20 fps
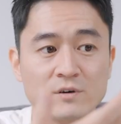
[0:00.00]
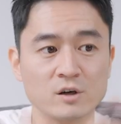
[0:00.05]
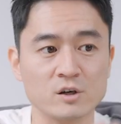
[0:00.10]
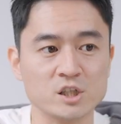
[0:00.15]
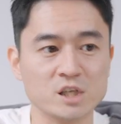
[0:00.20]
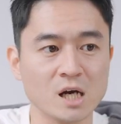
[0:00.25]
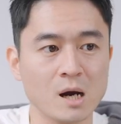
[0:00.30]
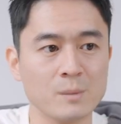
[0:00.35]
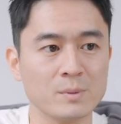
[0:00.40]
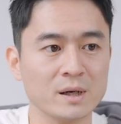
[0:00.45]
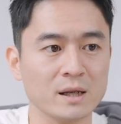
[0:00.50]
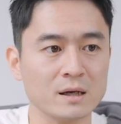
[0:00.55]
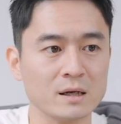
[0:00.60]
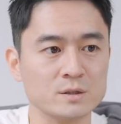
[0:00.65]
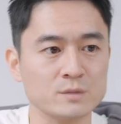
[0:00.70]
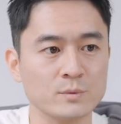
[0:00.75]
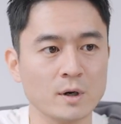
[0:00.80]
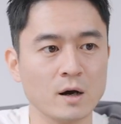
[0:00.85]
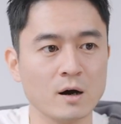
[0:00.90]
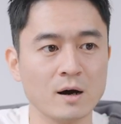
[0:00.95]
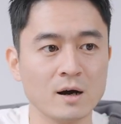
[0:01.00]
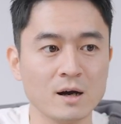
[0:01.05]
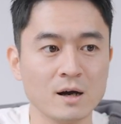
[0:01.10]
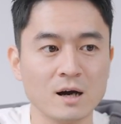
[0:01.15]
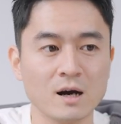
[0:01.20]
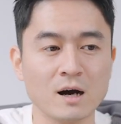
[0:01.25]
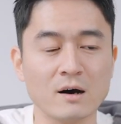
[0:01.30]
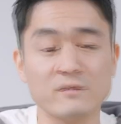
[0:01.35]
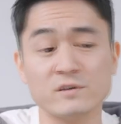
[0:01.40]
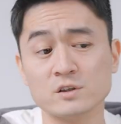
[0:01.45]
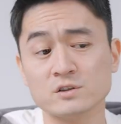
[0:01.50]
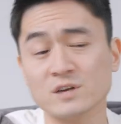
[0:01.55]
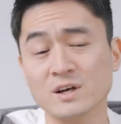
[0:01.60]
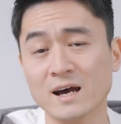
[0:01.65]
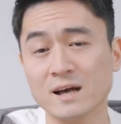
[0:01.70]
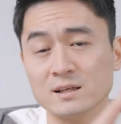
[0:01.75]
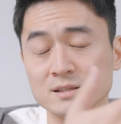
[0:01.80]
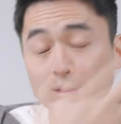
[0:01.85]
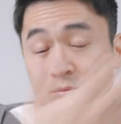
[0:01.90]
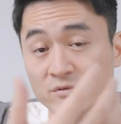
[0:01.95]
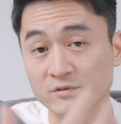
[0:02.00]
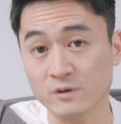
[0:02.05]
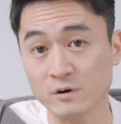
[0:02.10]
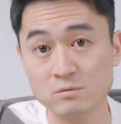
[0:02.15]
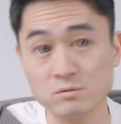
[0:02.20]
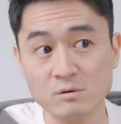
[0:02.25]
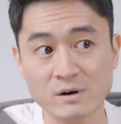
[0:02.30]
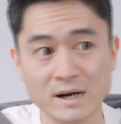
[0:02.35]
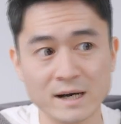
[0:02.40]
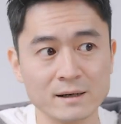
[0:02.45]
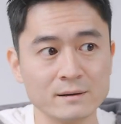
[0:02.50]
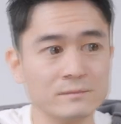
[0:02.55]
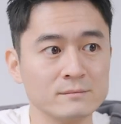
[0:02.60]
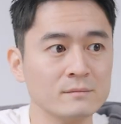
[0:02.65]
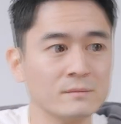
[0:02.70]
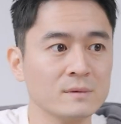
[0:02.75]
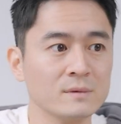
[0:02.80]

got sharpening as well. I've also added some film grain,